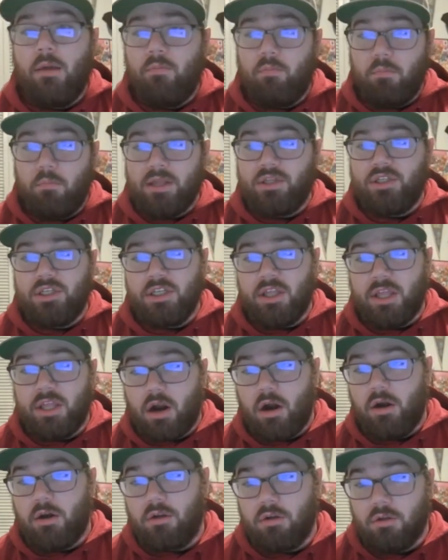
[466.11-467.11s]
mentioned in that
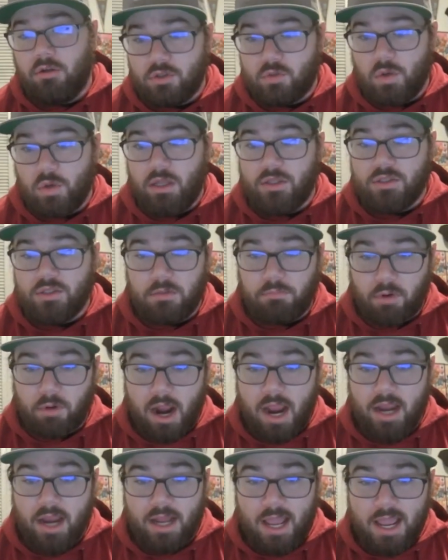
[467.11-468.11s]
article as well as
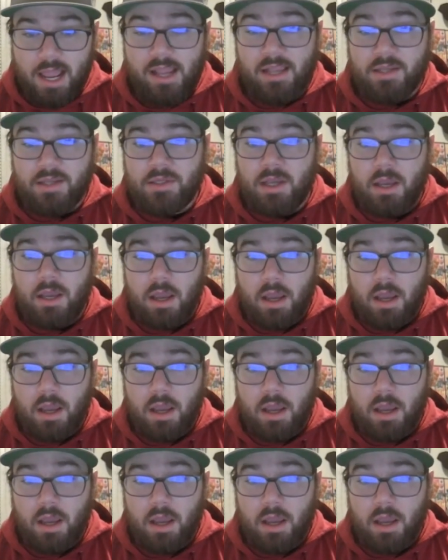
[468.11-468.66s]
Ke'Bryant Hayes.